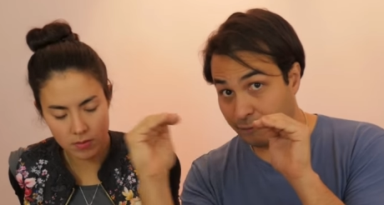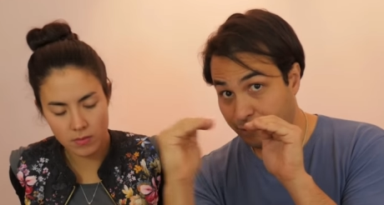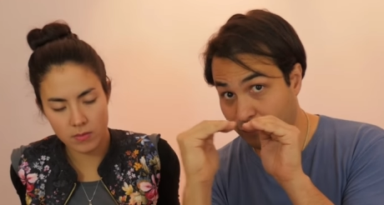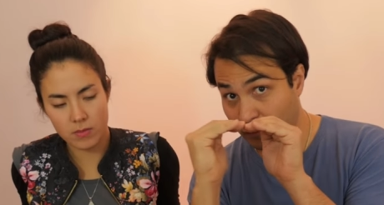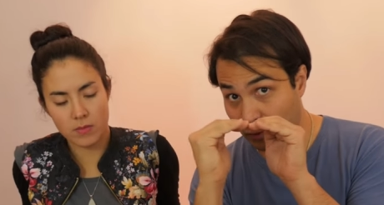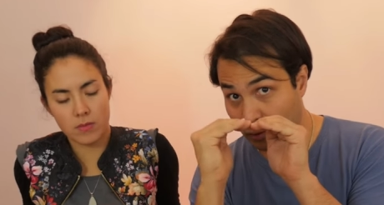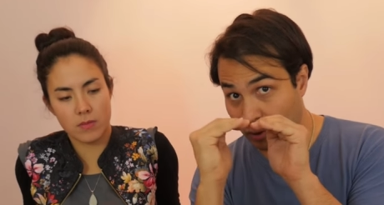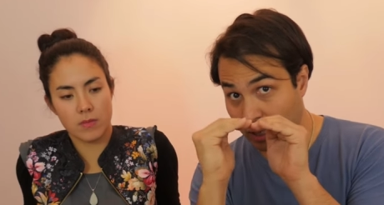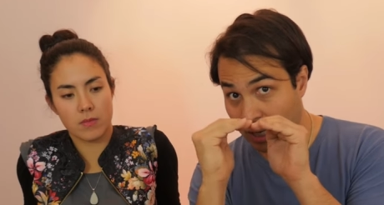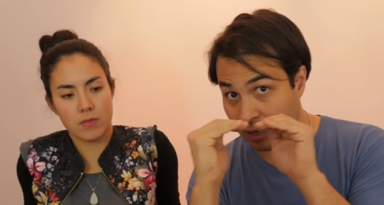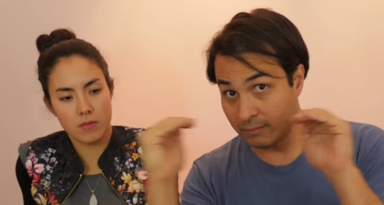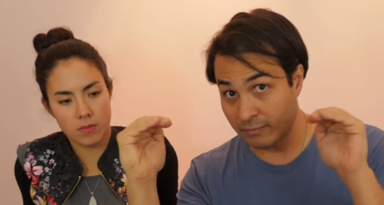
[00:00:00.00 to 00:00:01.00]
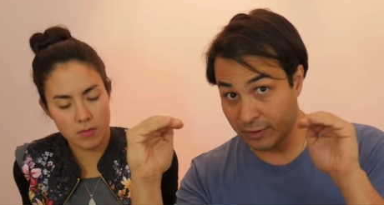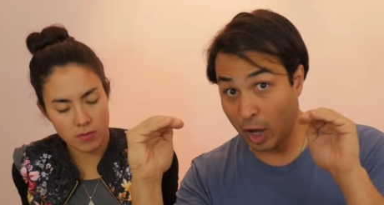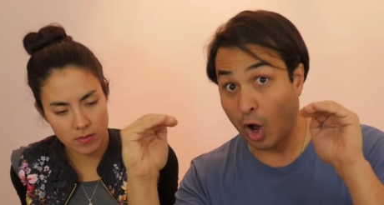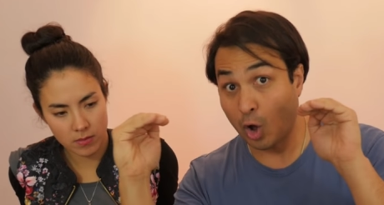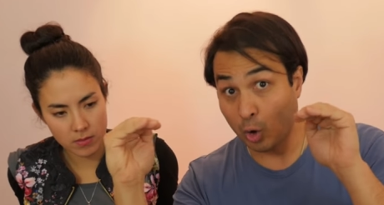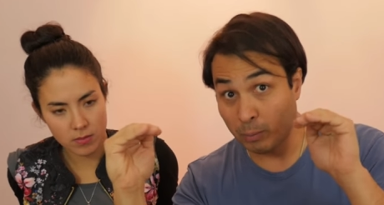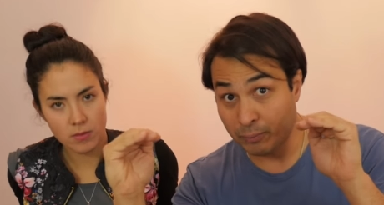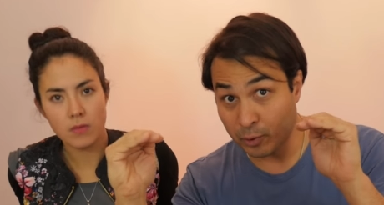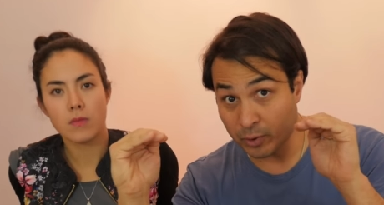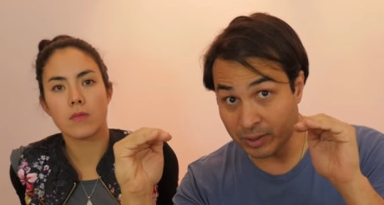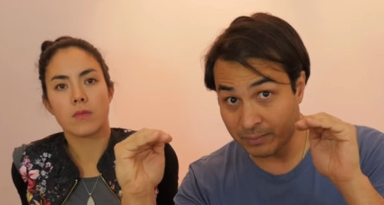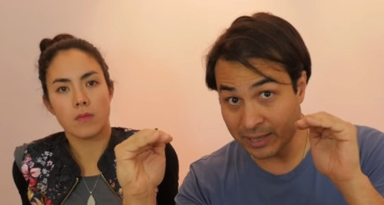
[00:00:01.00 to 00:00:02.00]
Speaker 1: for the whole
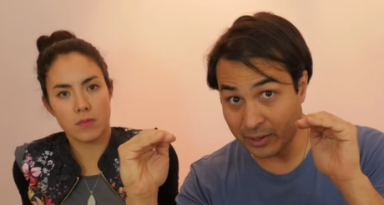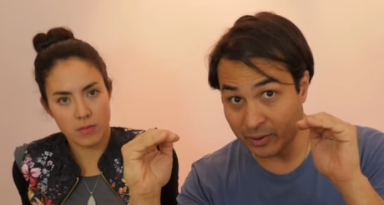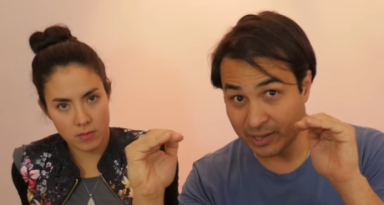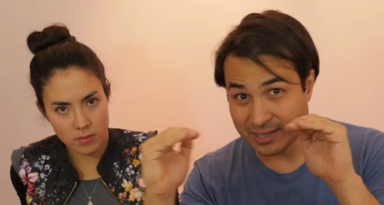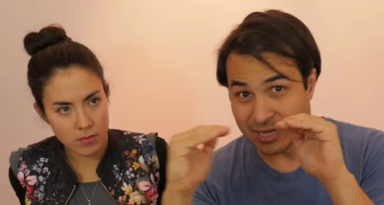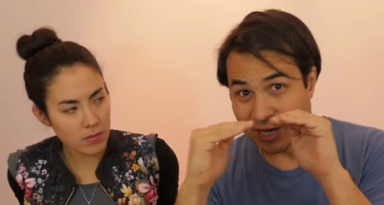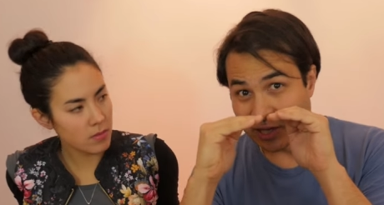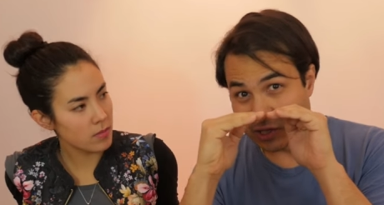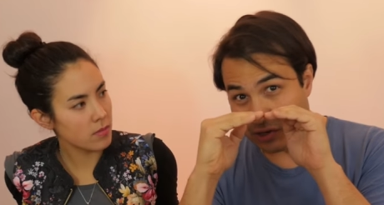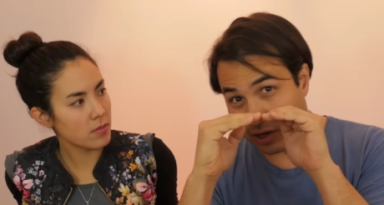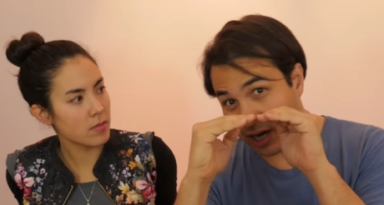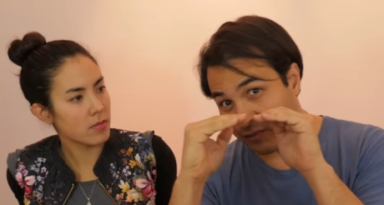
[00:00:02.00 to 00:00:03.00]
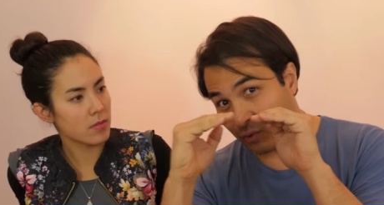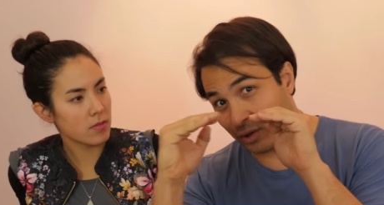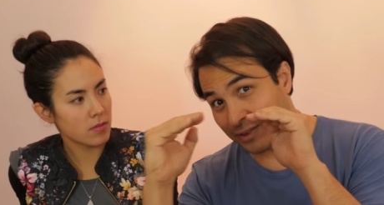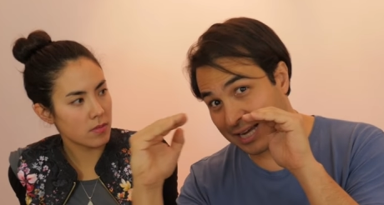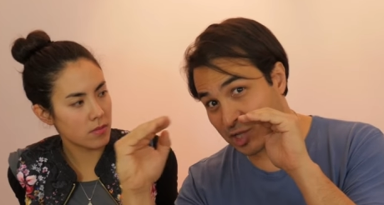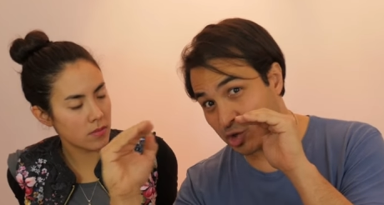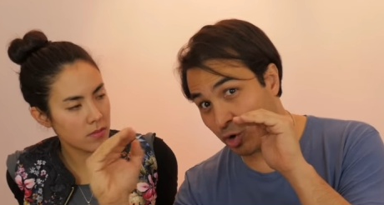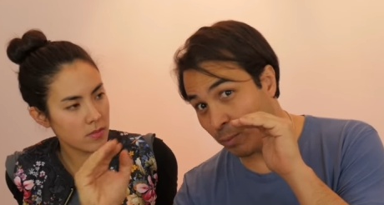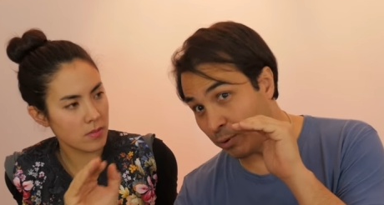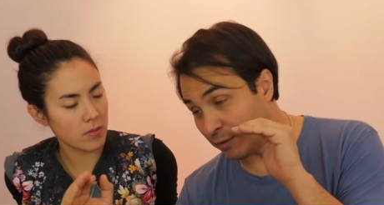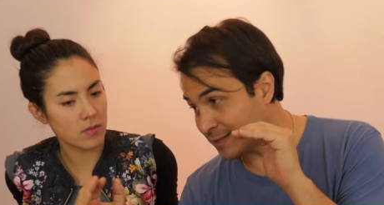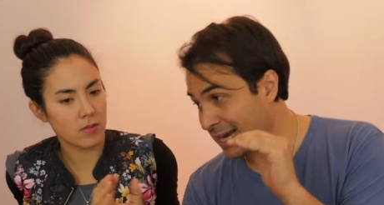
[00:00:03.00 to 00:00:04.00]
brewing period. You kind of want that
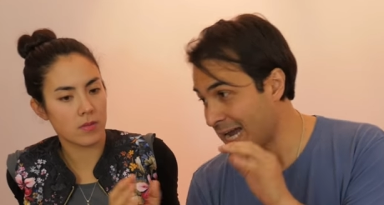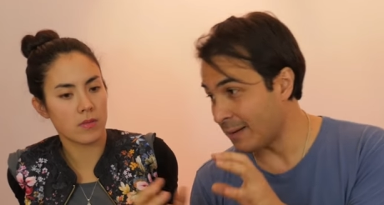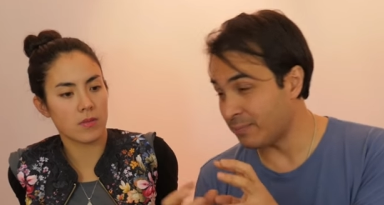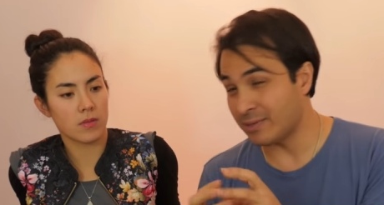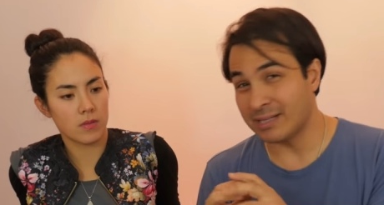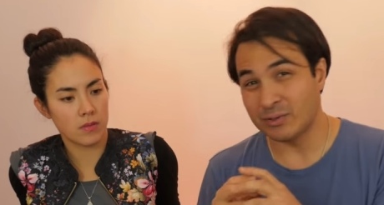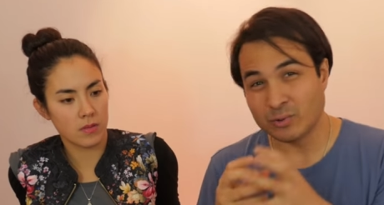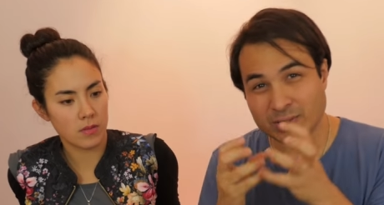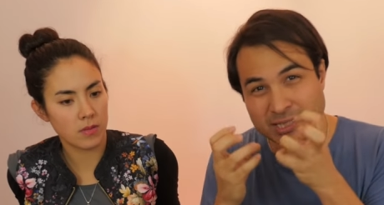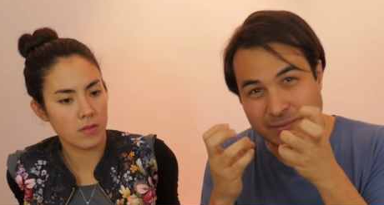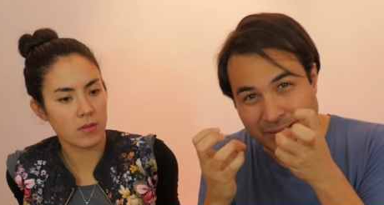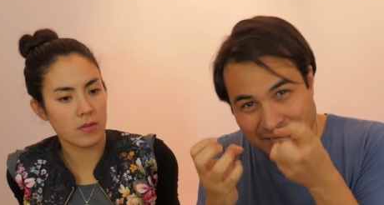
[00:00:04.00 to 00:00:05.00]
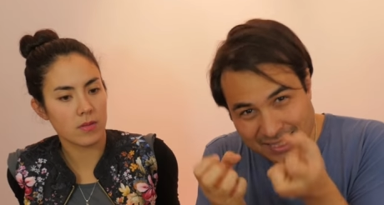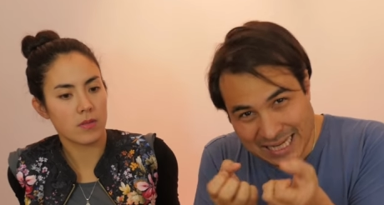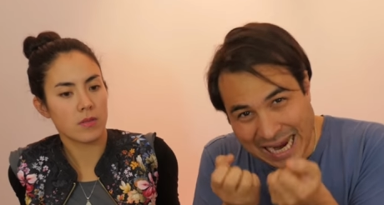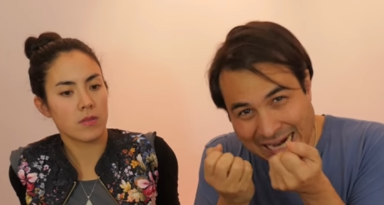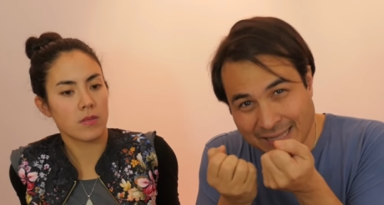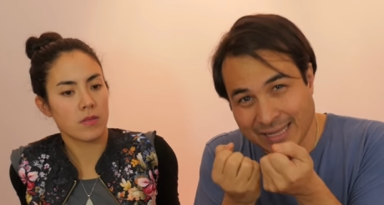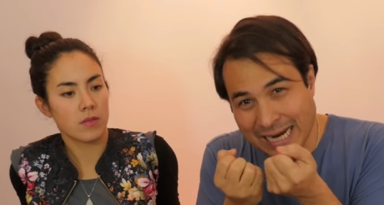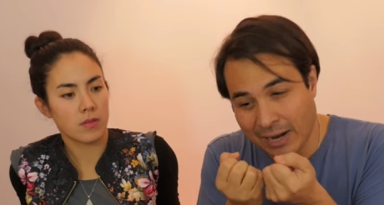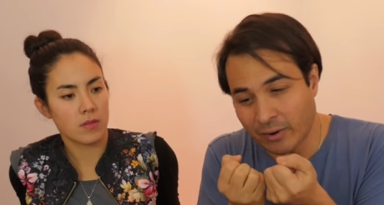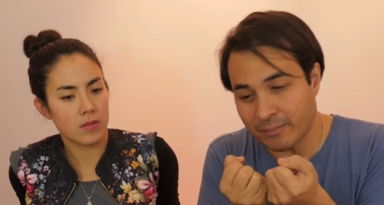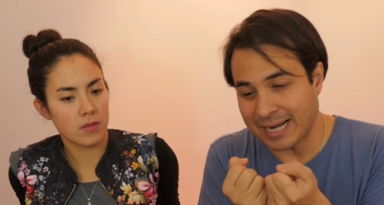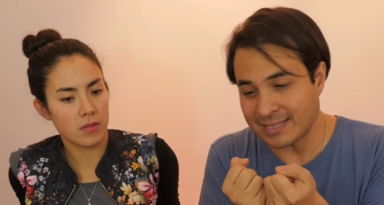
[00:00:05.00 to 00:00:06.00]
drop off to happen in order to maintain the
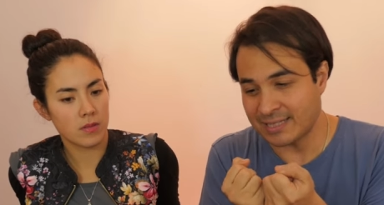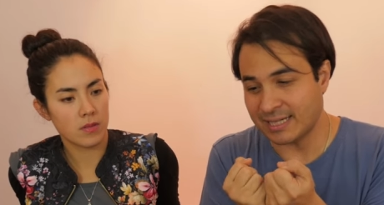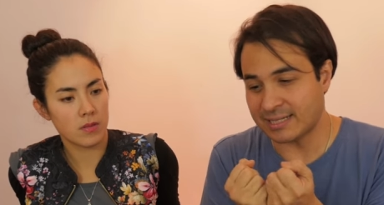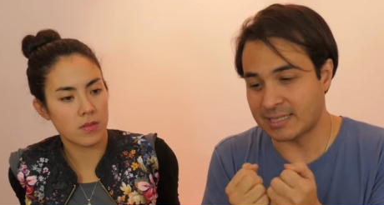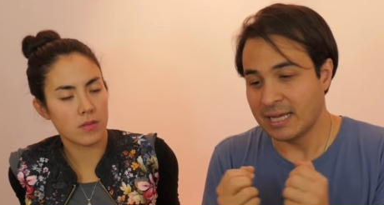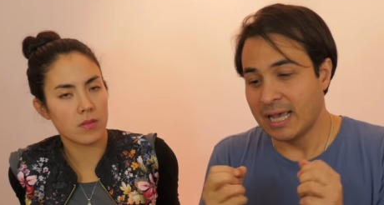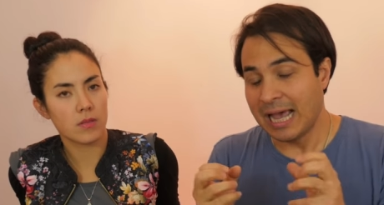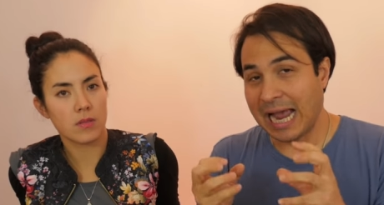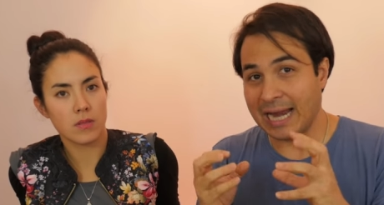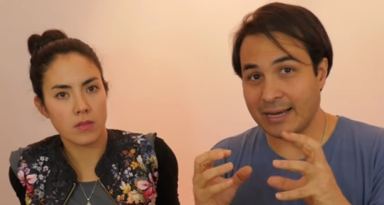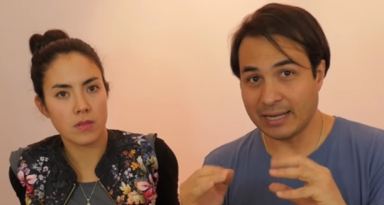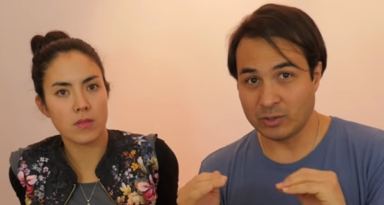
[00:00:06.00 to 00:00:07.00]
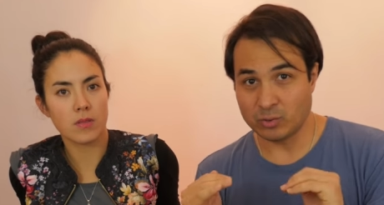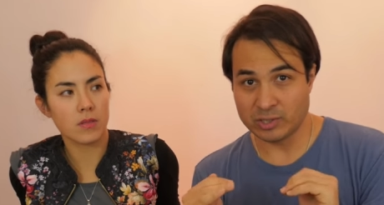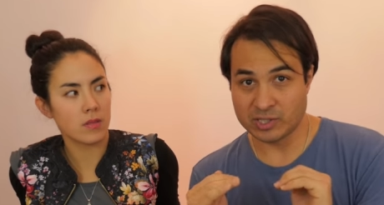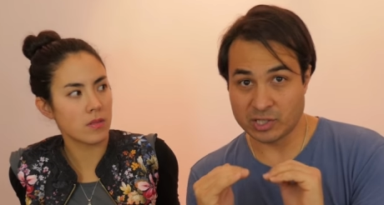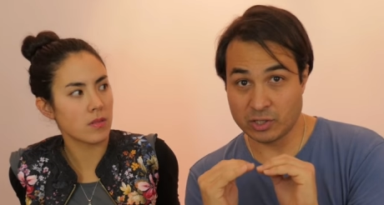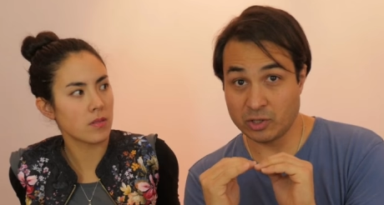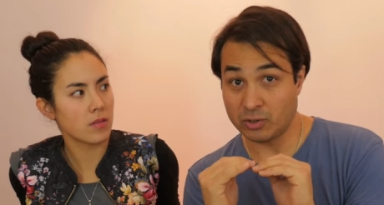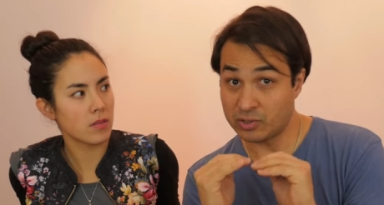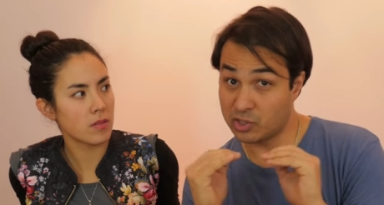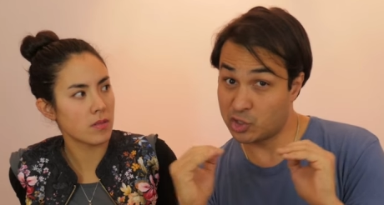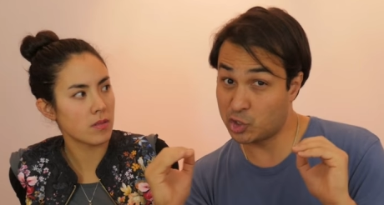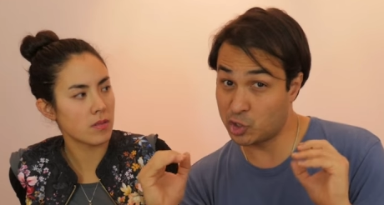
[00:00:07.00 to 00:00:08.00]
aromatics and in order to not
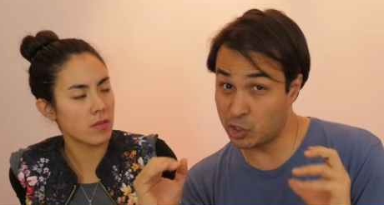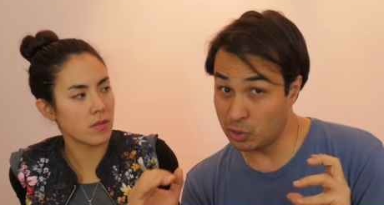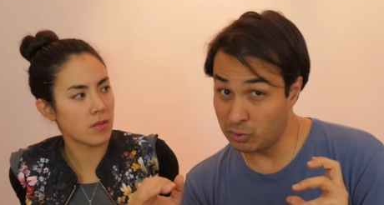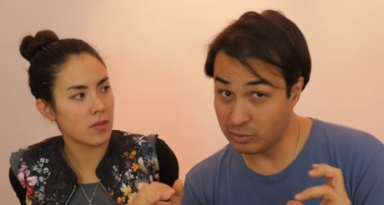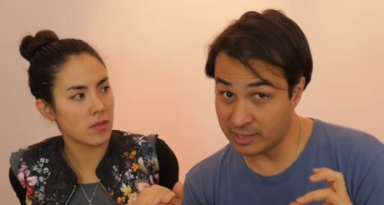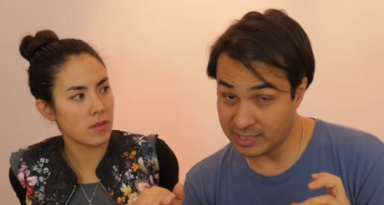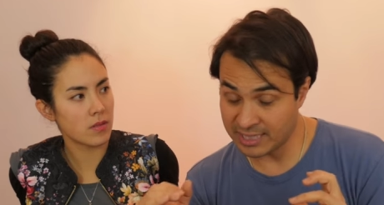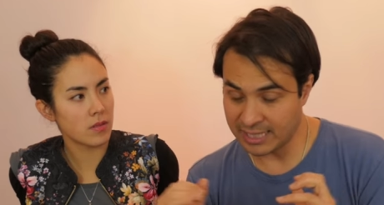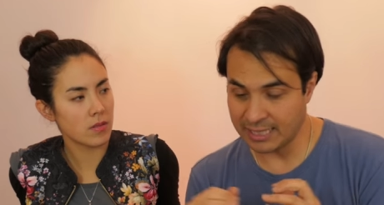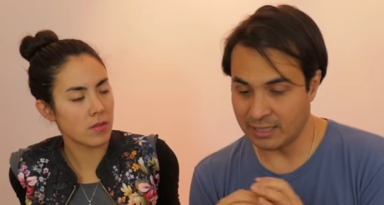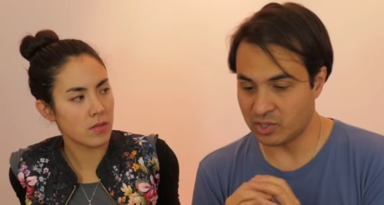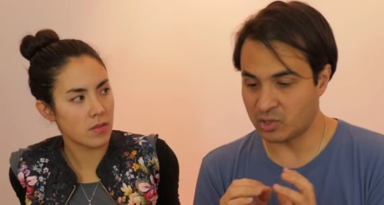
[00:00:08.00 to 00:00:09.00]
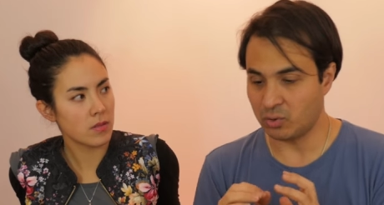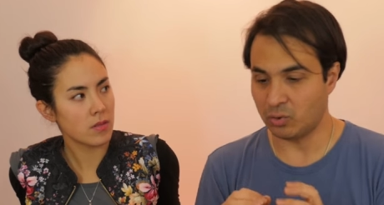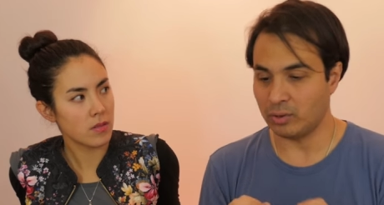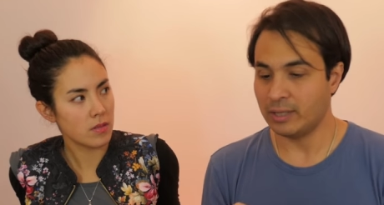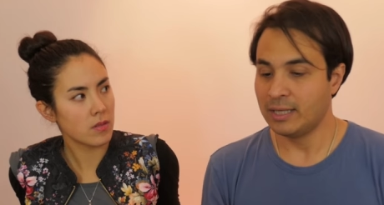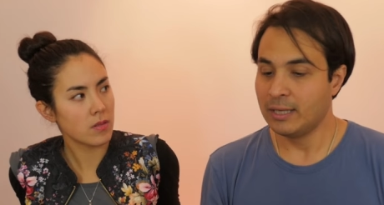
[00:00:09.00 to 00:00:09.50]
stew the tea at all.